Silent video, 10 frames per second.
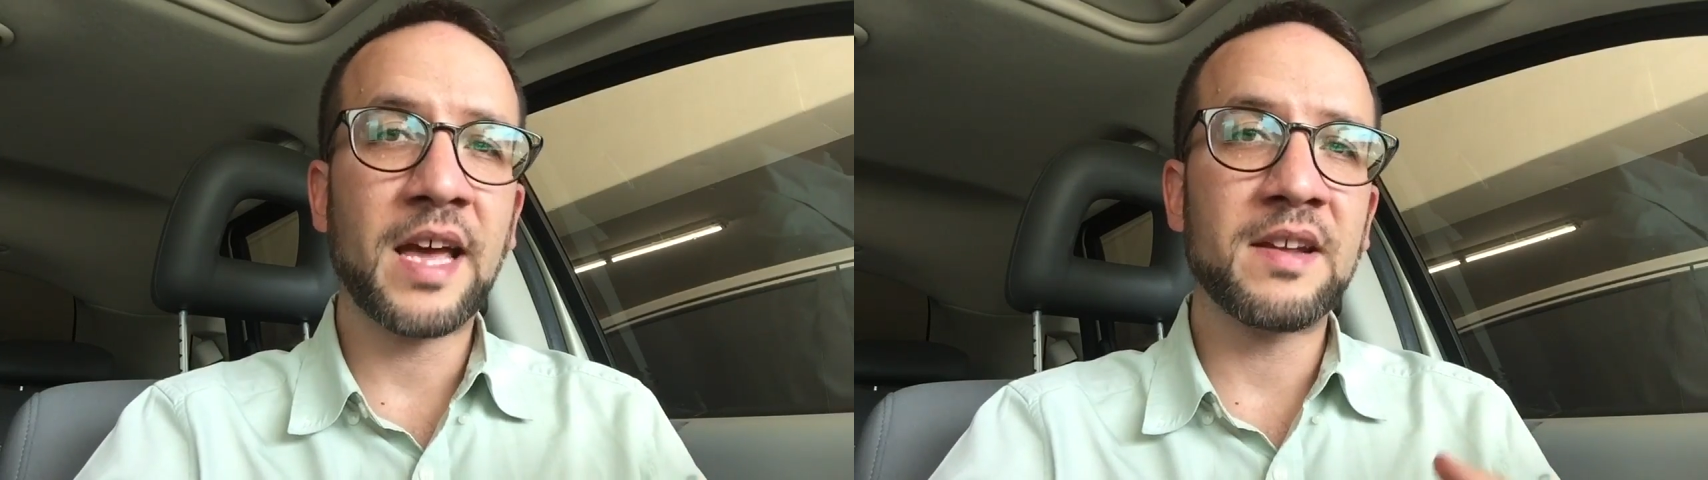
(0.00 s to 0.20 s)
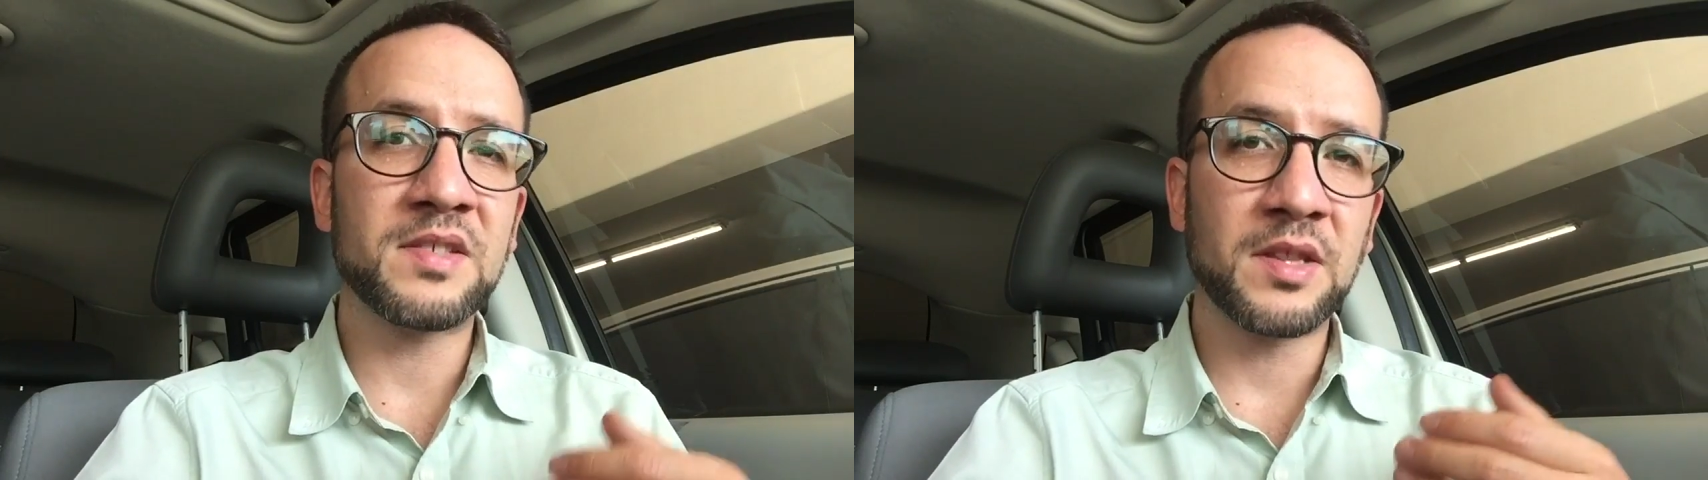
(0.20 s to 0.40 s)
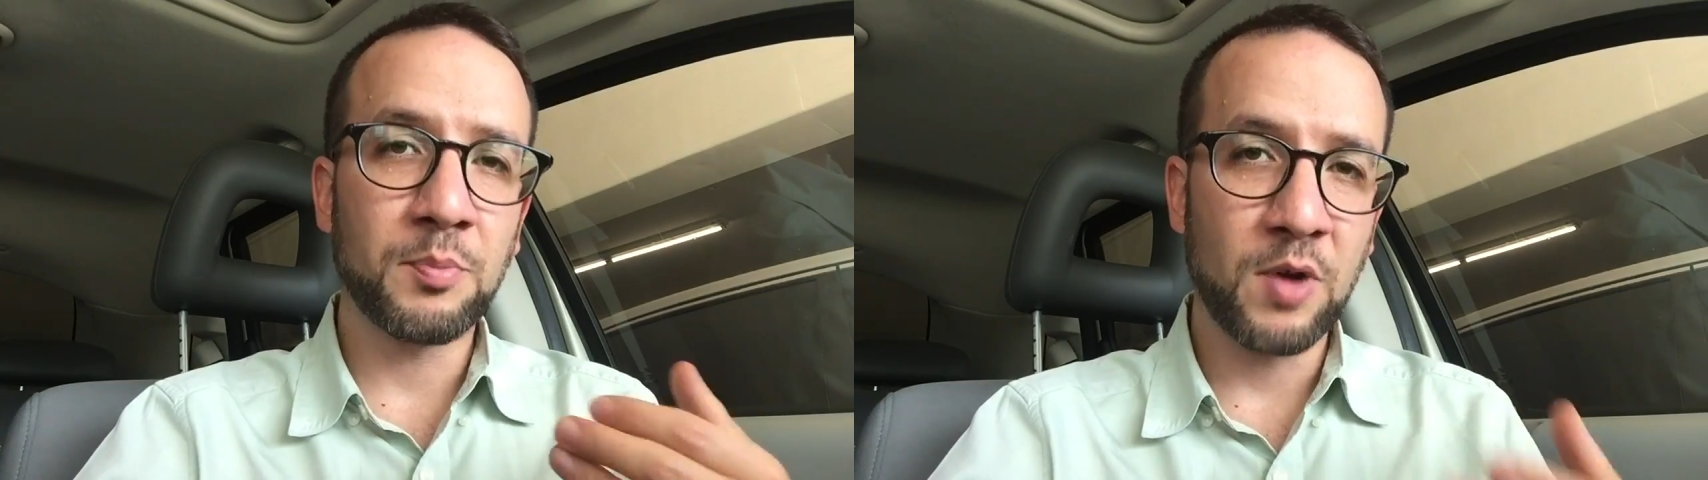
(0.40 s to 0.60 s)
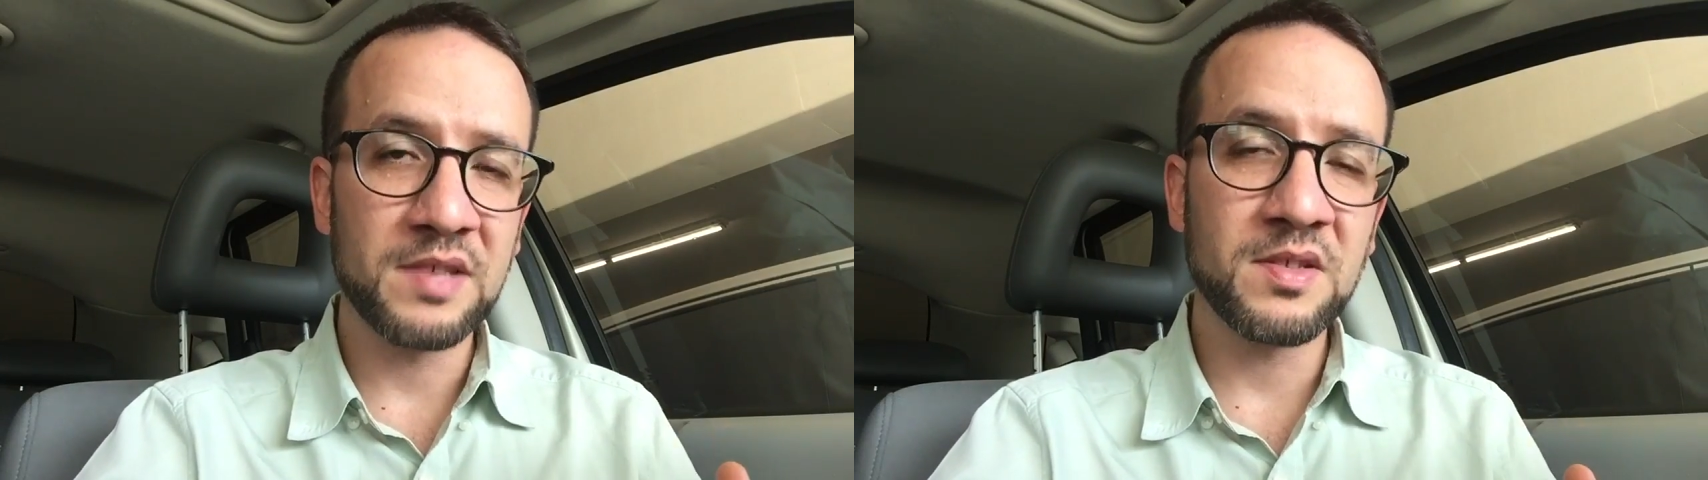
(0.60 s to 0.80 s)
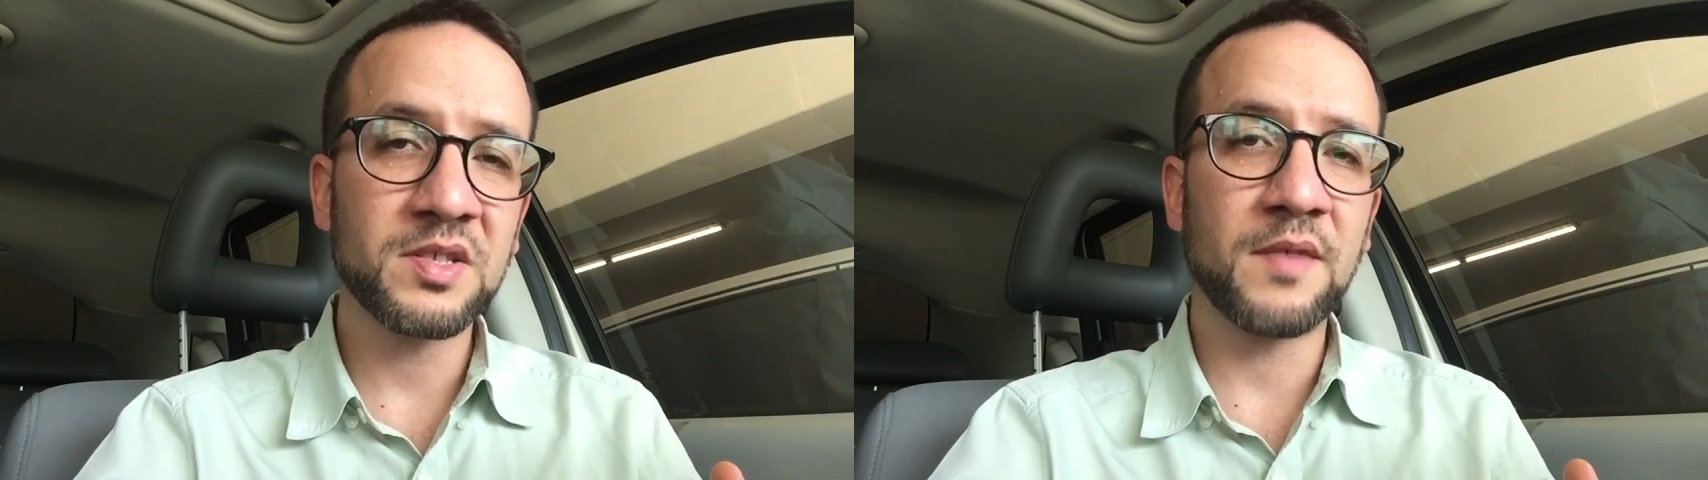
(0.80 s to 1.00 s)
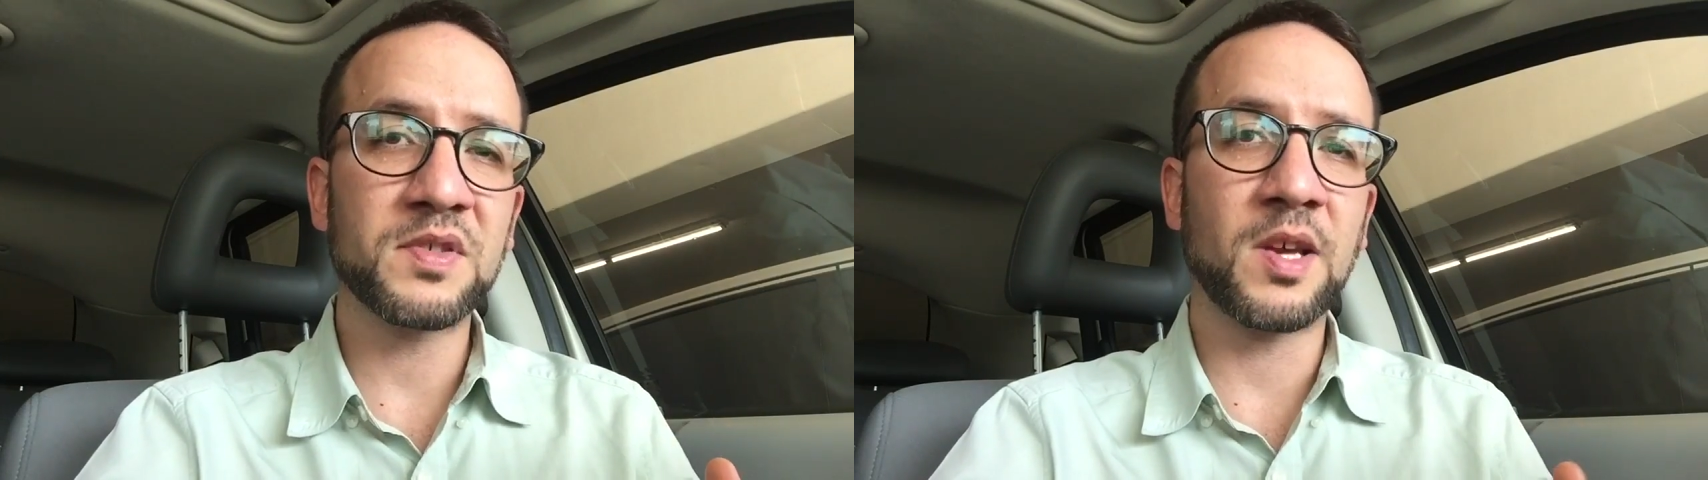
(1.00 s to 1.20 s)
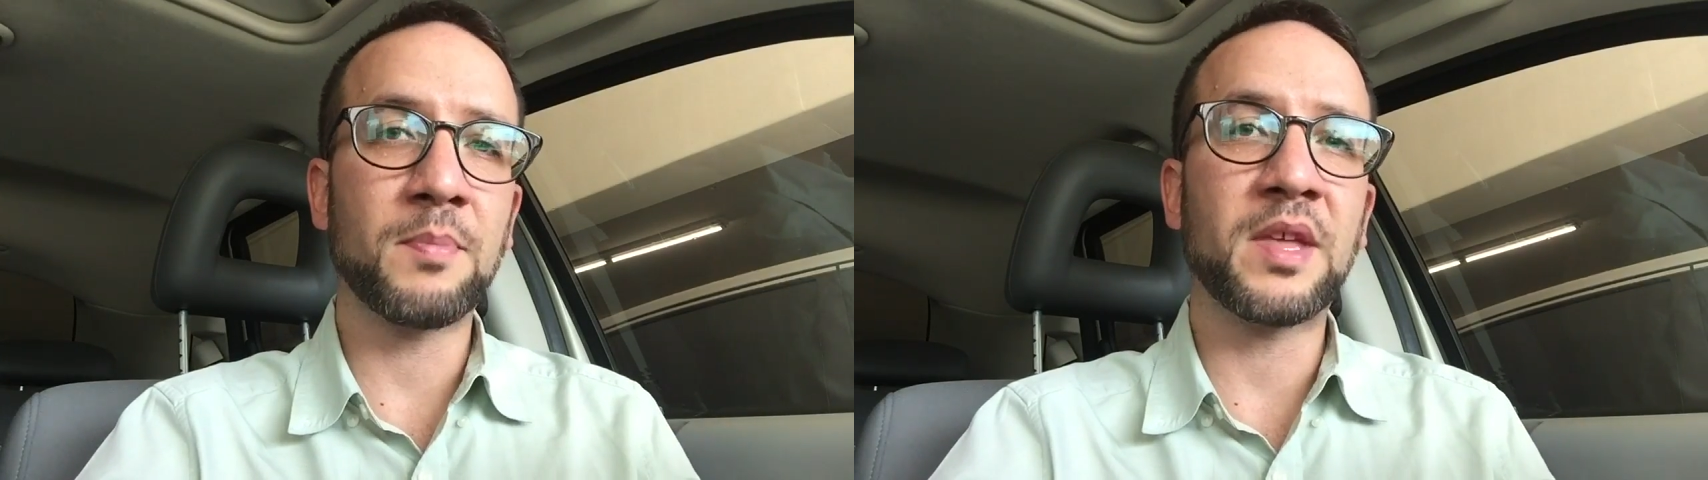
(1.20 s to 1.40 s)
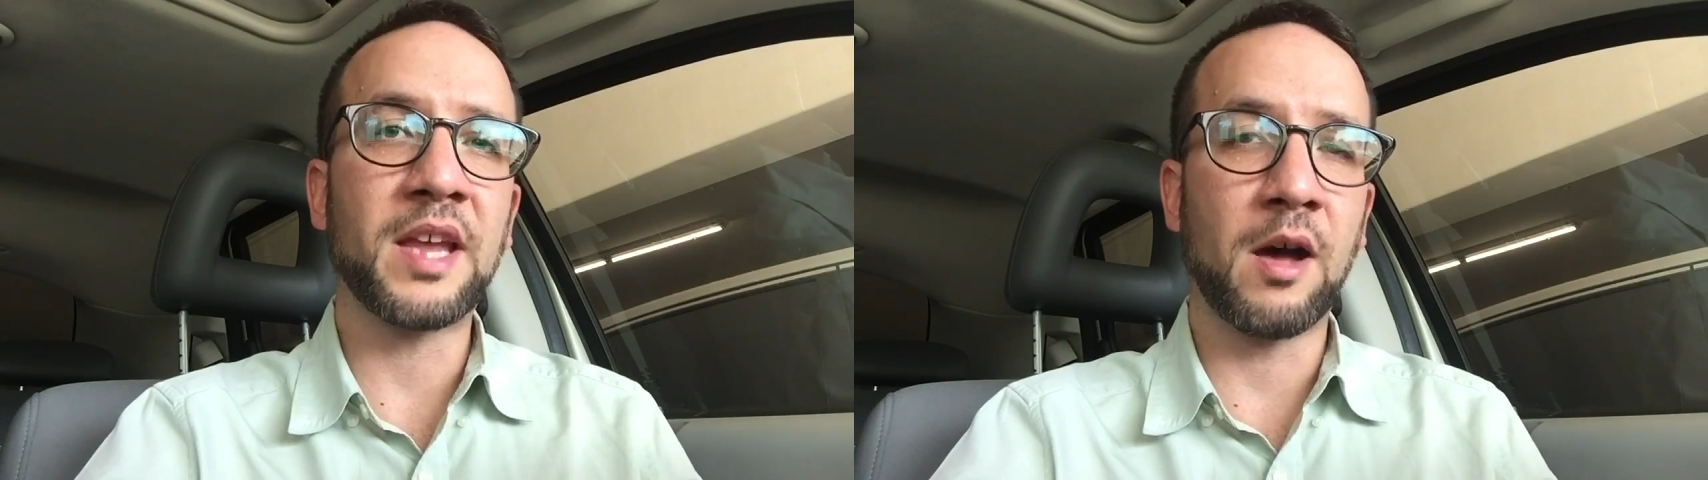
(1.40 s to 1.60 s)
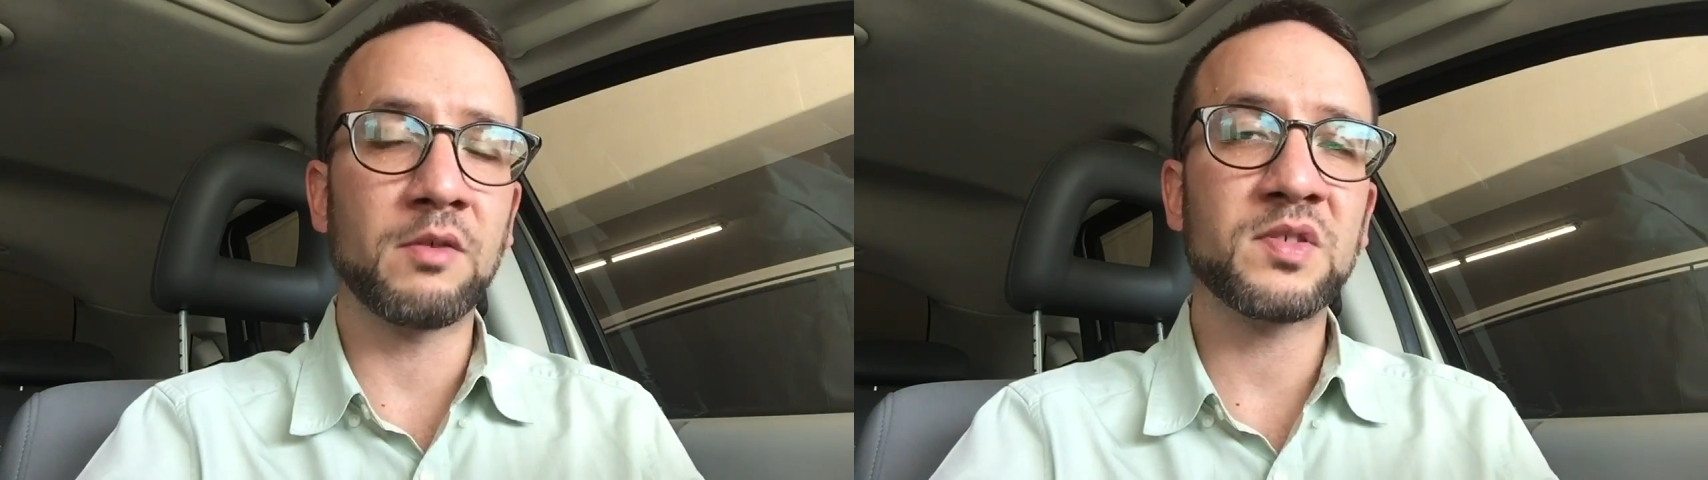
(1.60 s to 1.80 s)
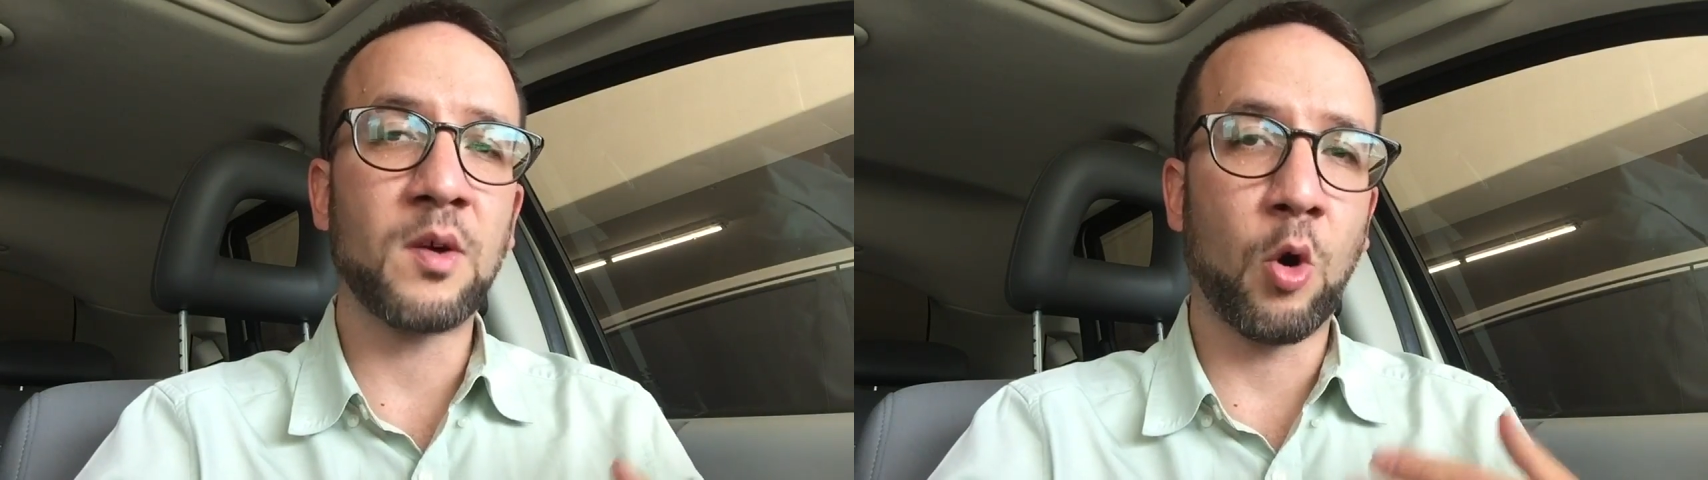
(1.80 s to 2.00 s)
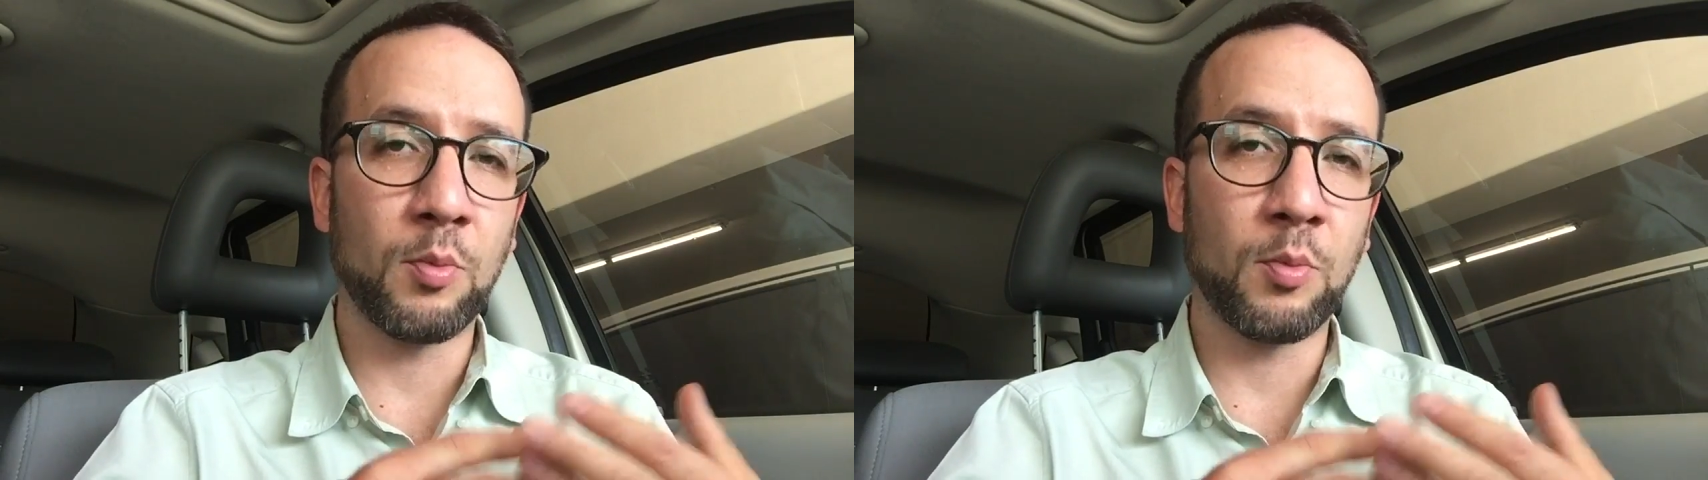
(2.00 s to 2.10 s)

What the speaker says: that is in the presence of something else